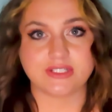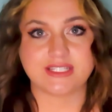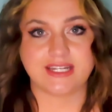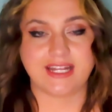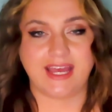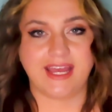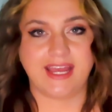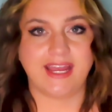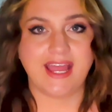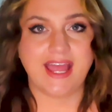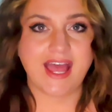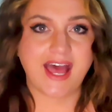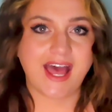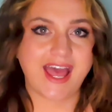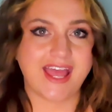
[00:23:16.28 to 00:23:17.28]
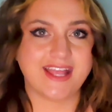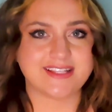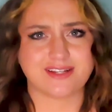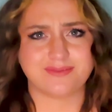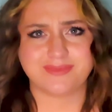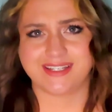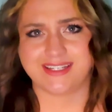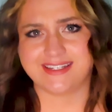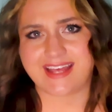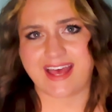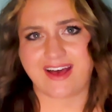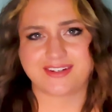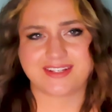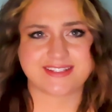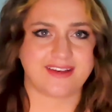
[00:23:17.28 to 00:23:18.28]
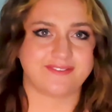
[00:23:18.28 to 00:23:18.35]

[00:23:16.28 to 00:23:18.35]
today, and something down because